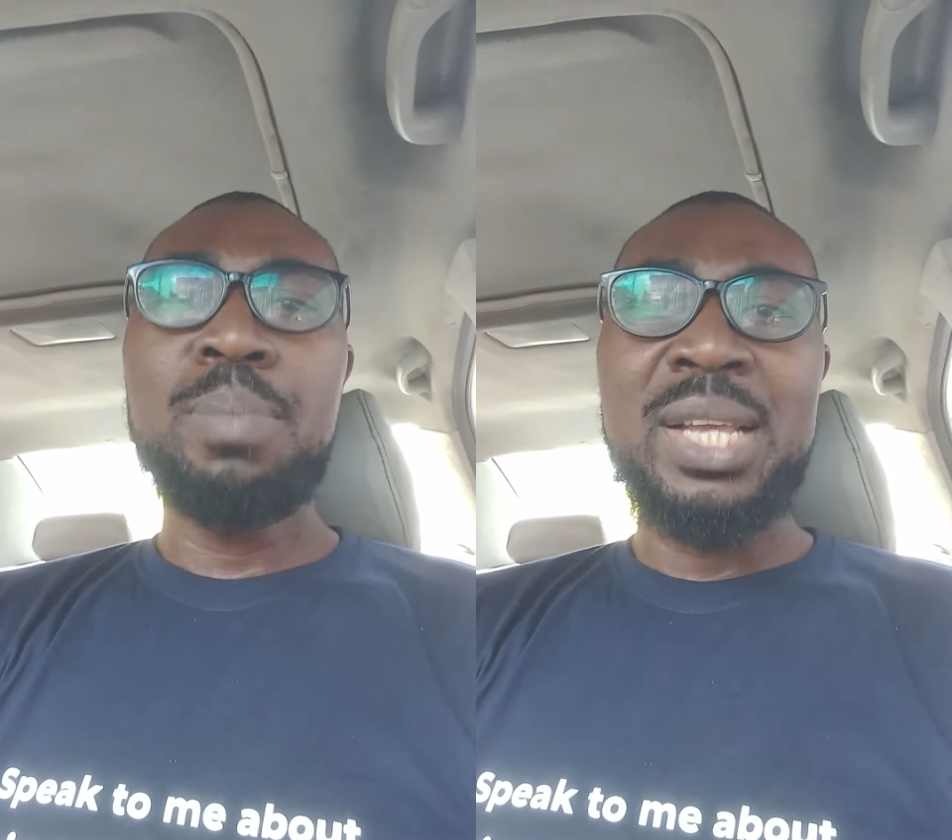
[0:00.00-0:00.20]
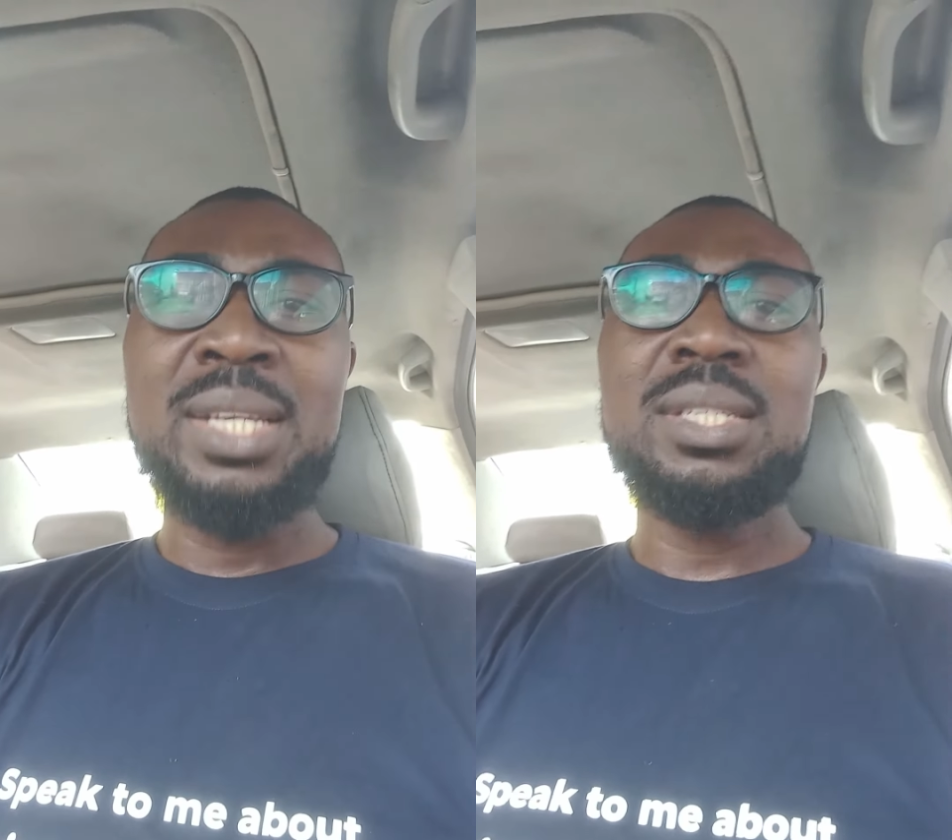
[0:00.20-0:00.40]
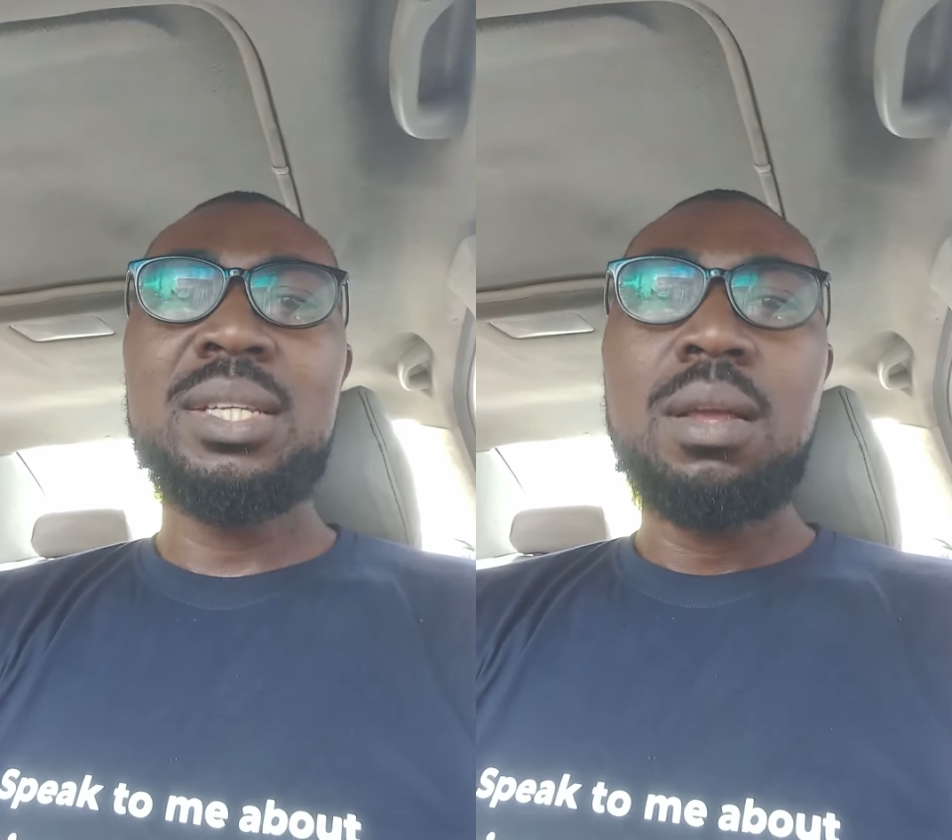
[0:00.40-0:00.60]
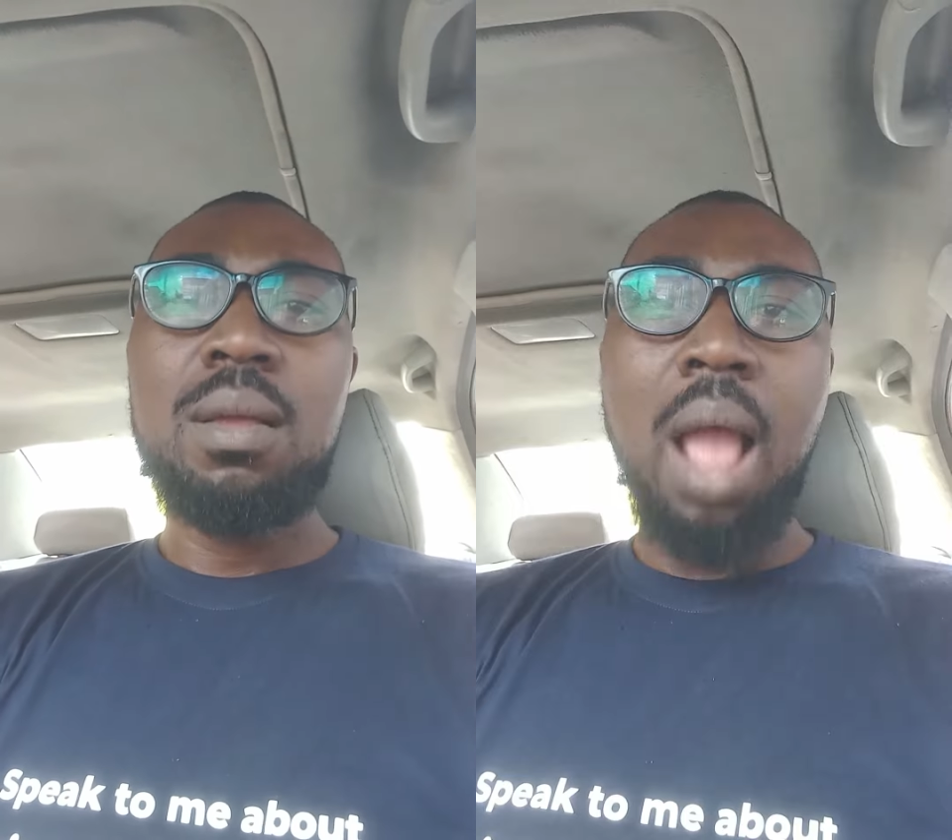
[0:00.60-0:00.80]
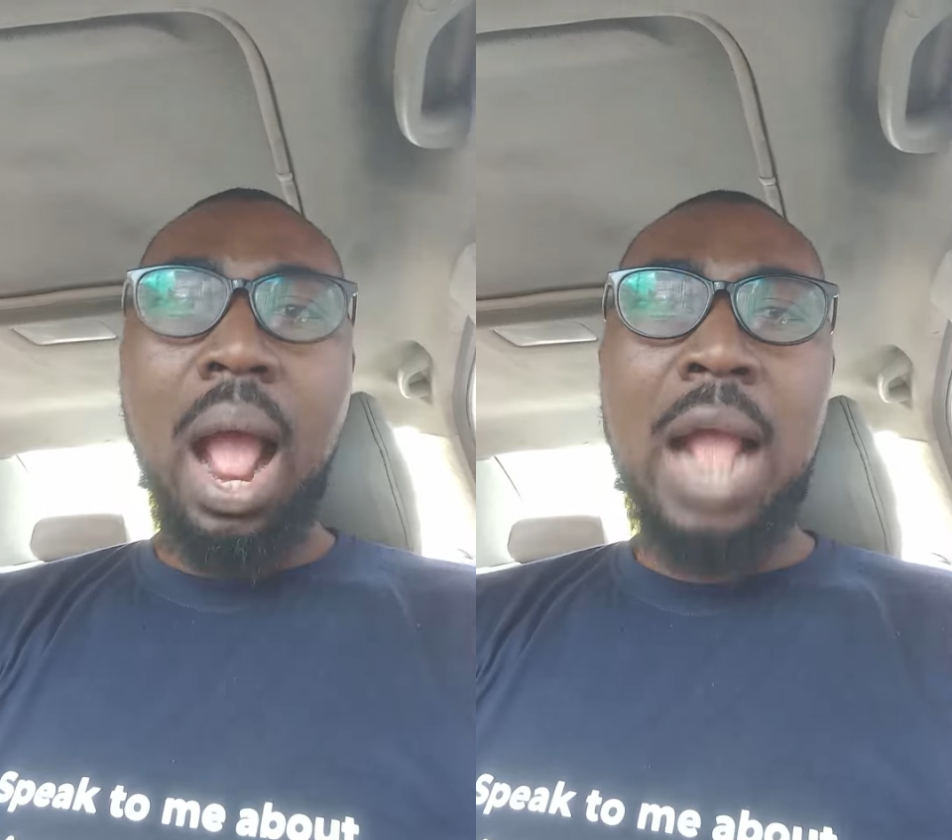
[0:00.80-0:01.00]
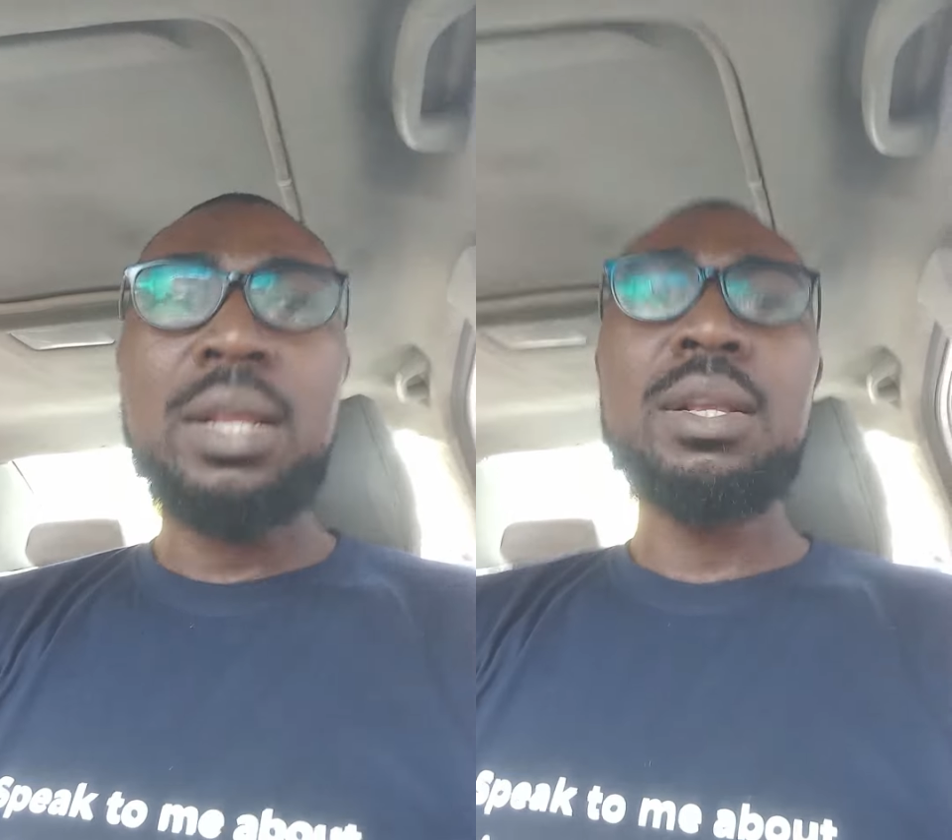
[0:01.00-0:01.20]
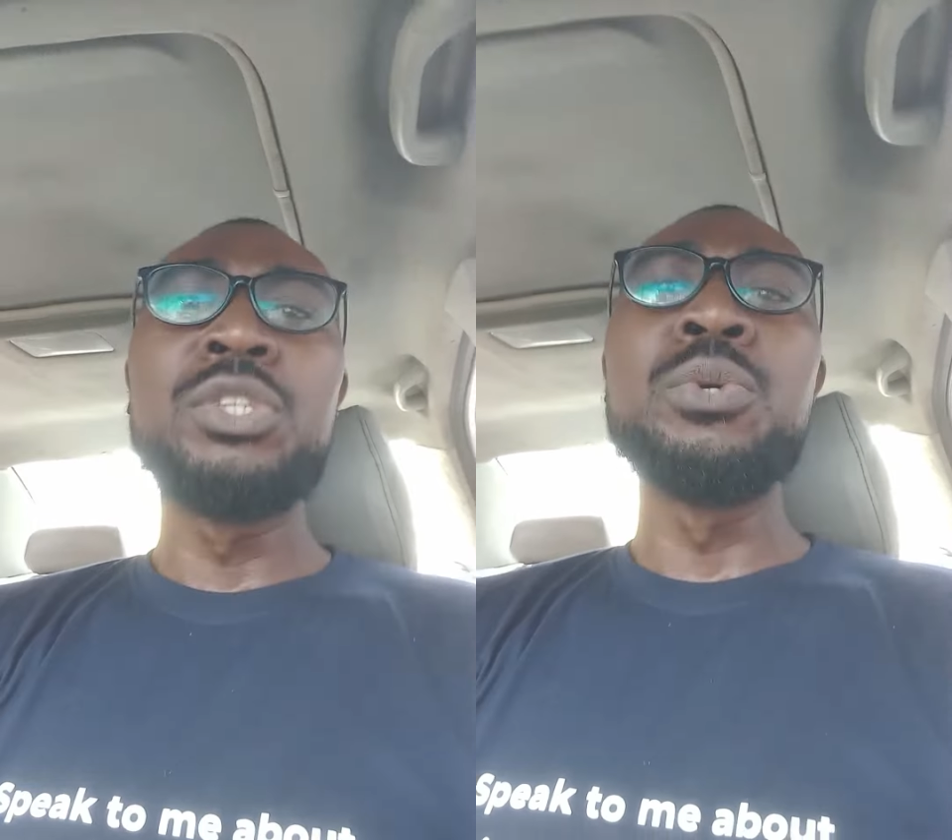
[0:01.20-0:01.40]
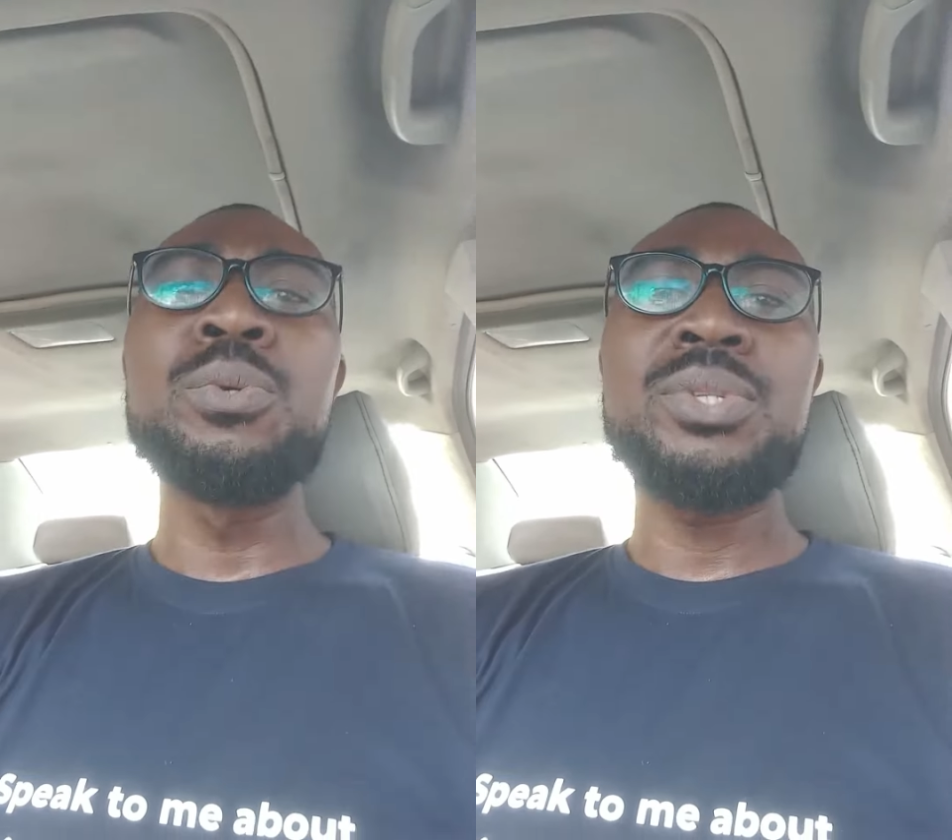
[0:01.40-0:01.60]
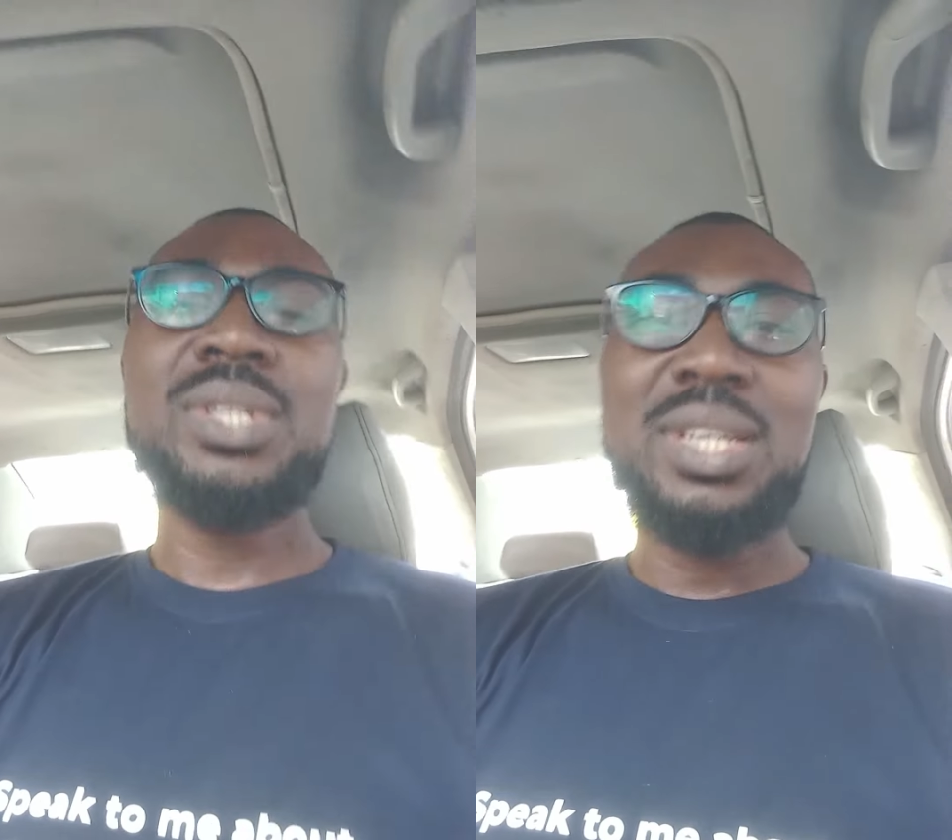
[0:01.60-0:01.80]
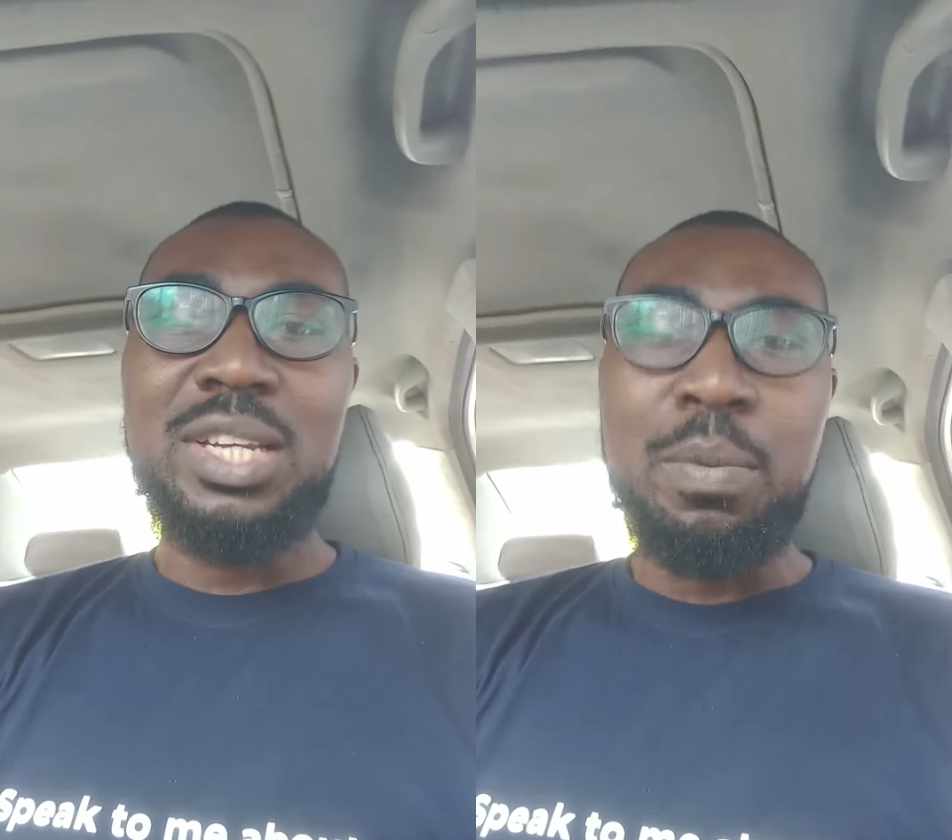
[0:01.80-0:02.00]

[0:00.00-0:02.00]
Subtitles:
Please use